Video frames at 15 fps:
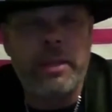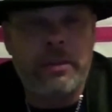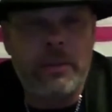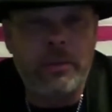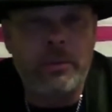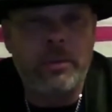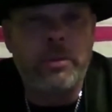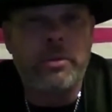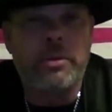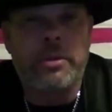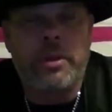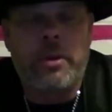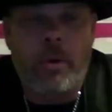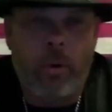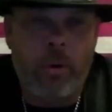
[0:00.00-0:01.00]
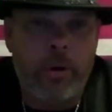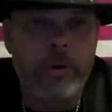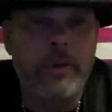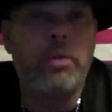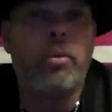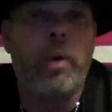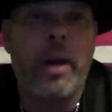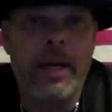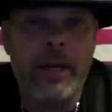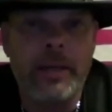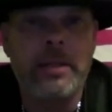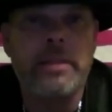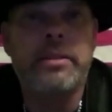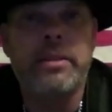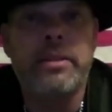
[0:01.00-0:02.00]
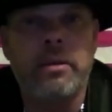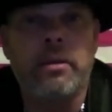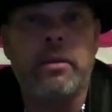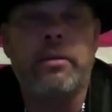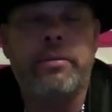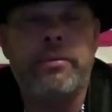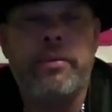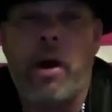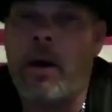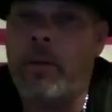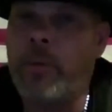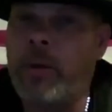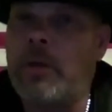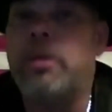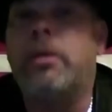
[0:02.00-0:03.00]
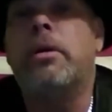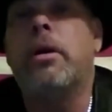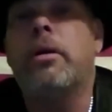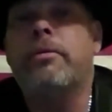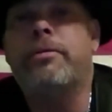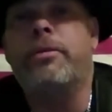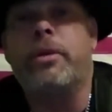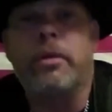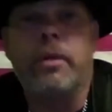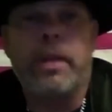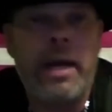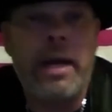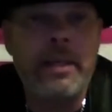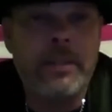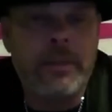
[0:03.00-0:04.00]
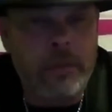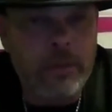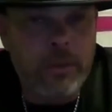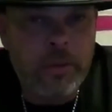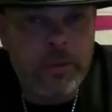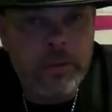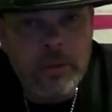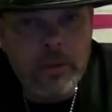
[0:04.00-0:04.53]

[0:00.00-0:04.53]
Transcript: do use the corn, you waited until the farmer fertilized those